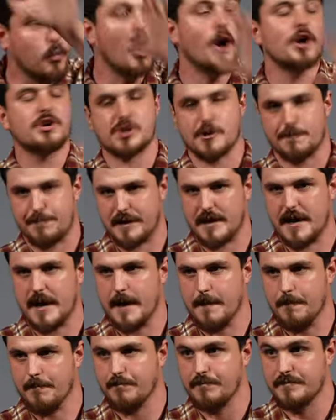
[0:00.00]
worshiping
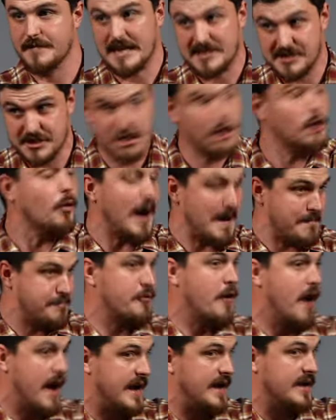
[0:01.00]
Him. That's you, I
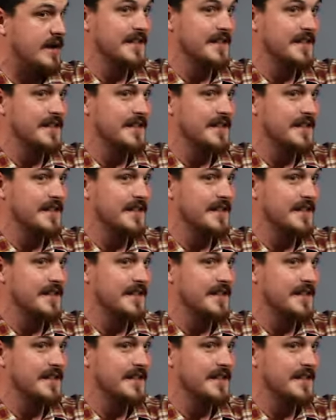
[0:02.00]
pray.